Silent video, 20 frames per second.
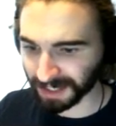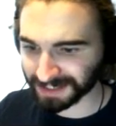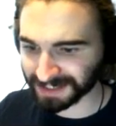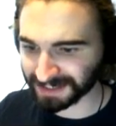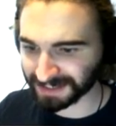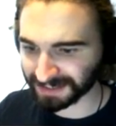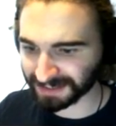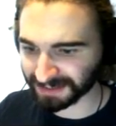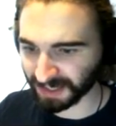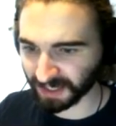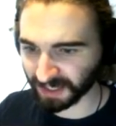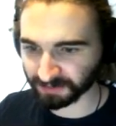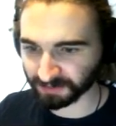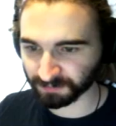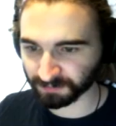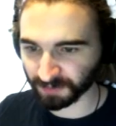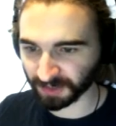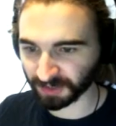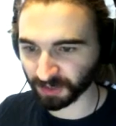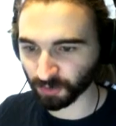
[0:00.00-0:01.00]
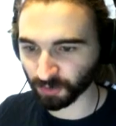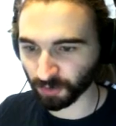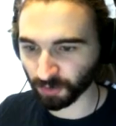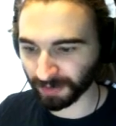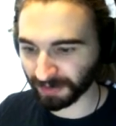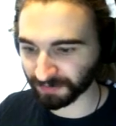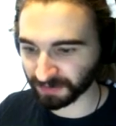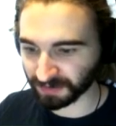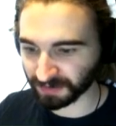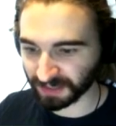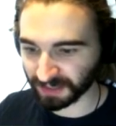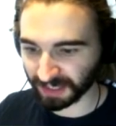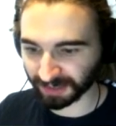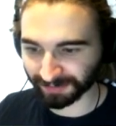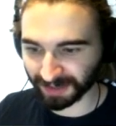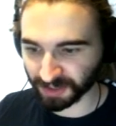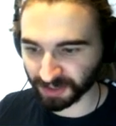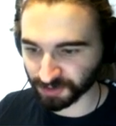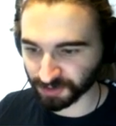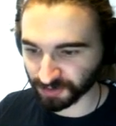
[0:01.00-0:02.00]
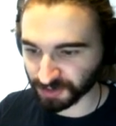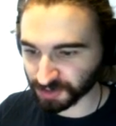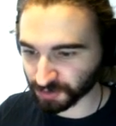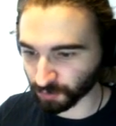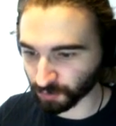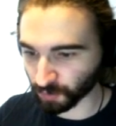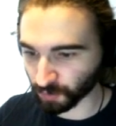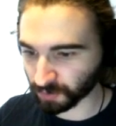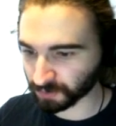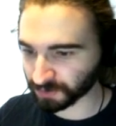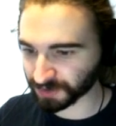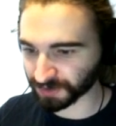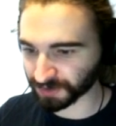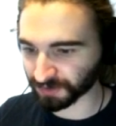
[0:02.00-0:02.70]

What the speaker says: Ideally, like, I don't know, around the elementary school,